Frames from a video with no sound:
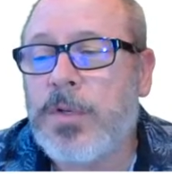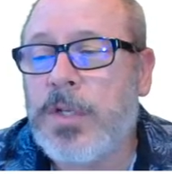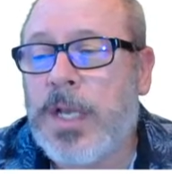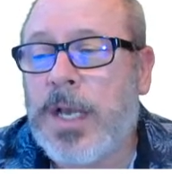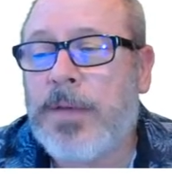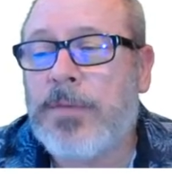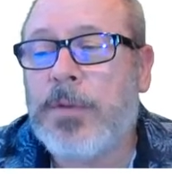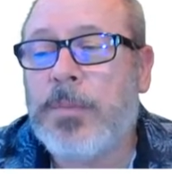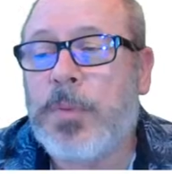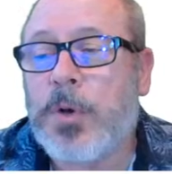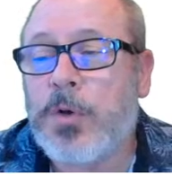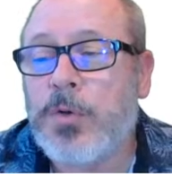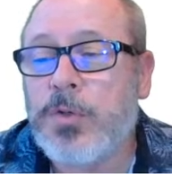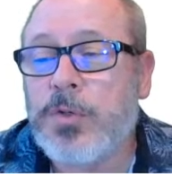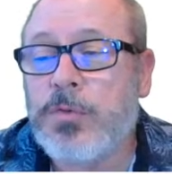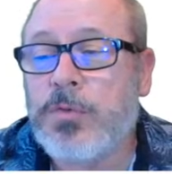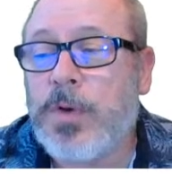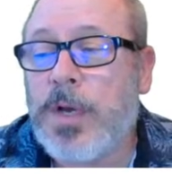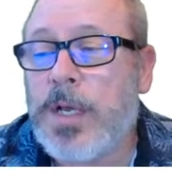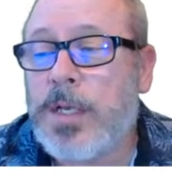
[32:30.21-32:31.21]
You have the
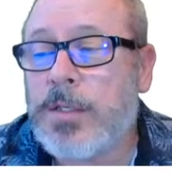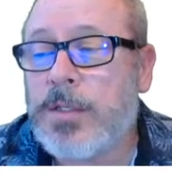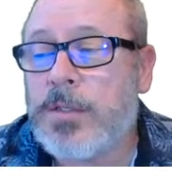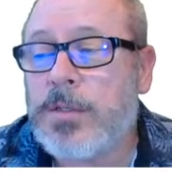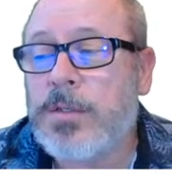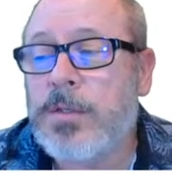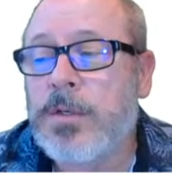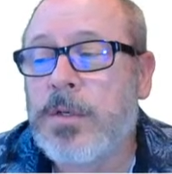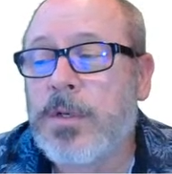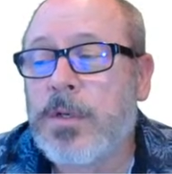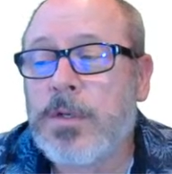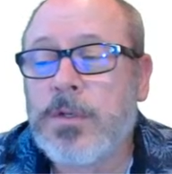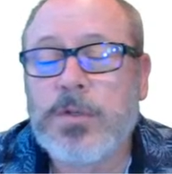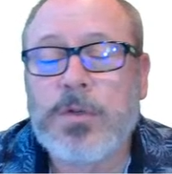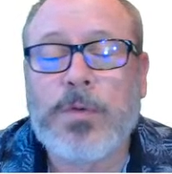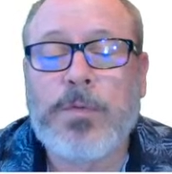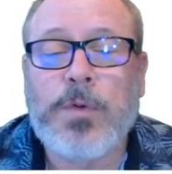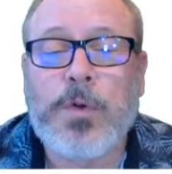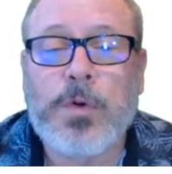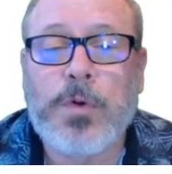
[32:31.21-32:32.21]
Postgres. So
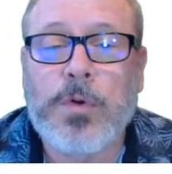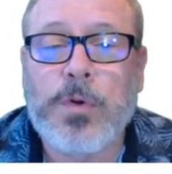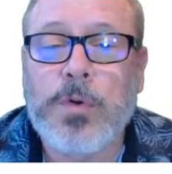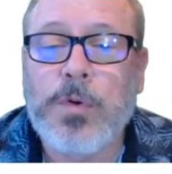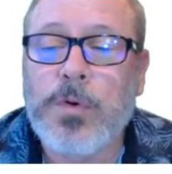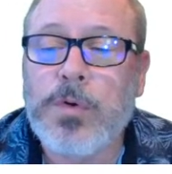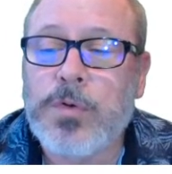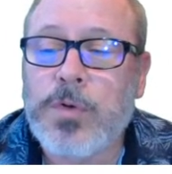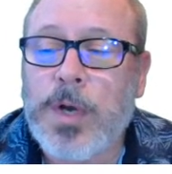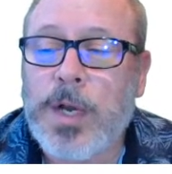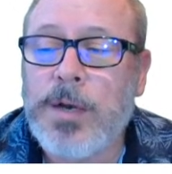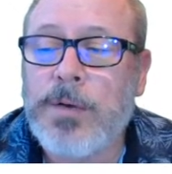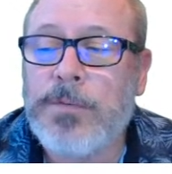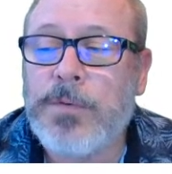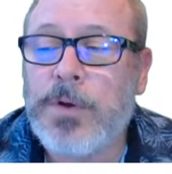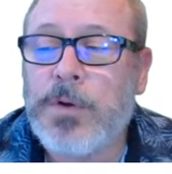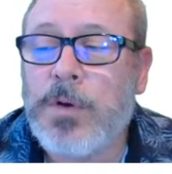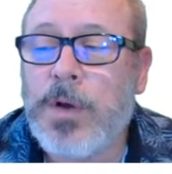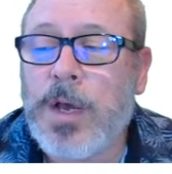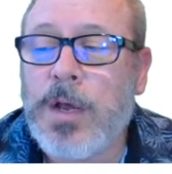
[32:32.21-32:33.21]
if you're trying to
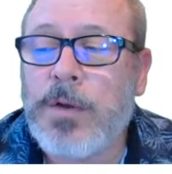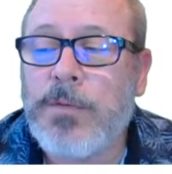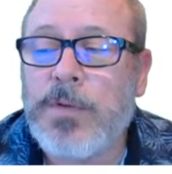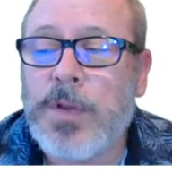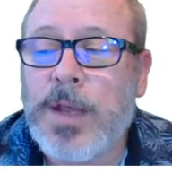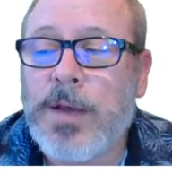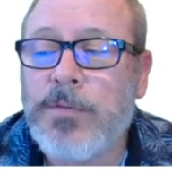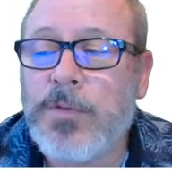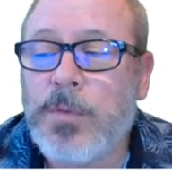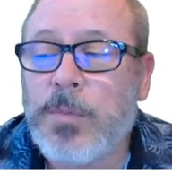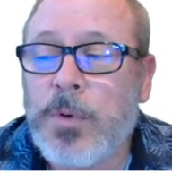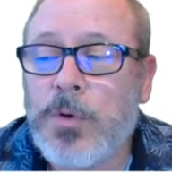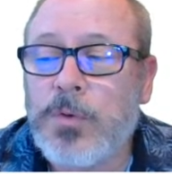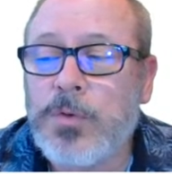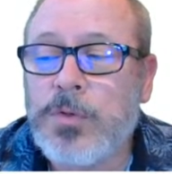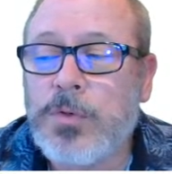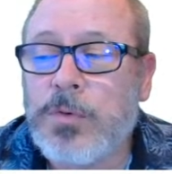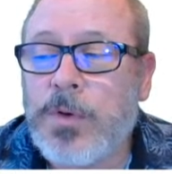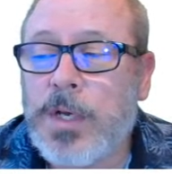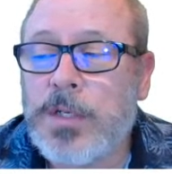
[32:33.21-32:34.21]
figure out if you have your
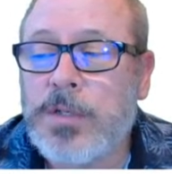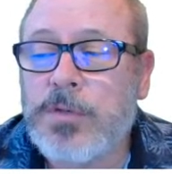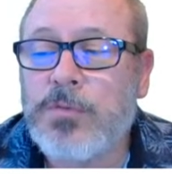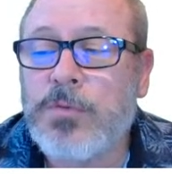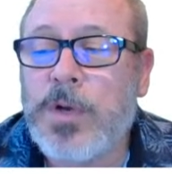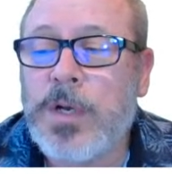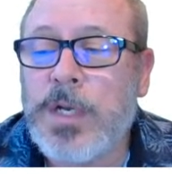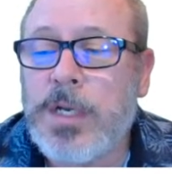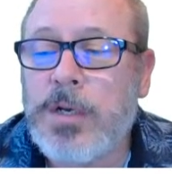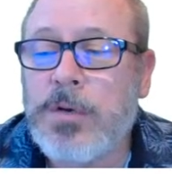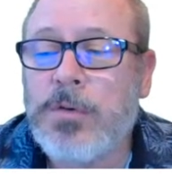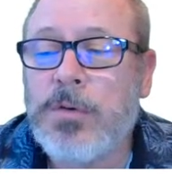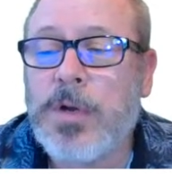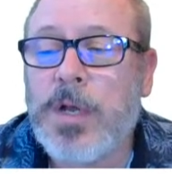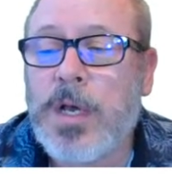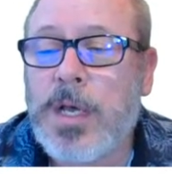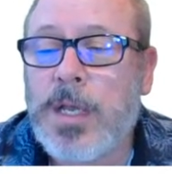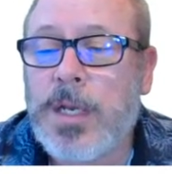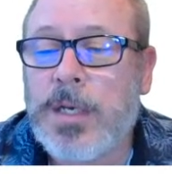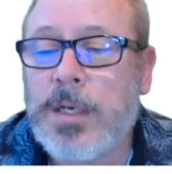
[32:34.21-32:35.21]
Postgres running or
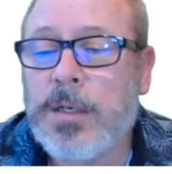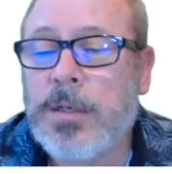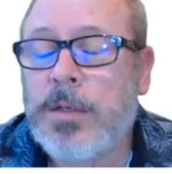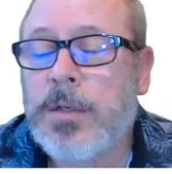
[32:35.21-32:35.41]
not,